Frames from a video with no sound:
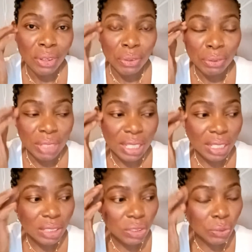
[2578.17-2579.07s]

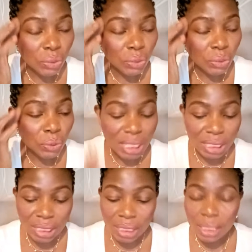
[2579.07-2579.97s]
Okay, so that
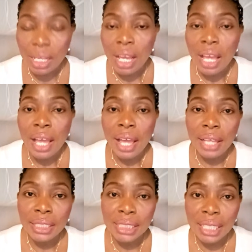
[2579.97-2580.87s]
is it.
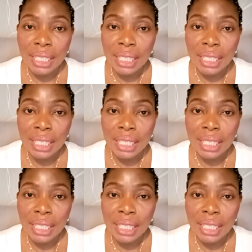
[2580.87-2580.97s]
And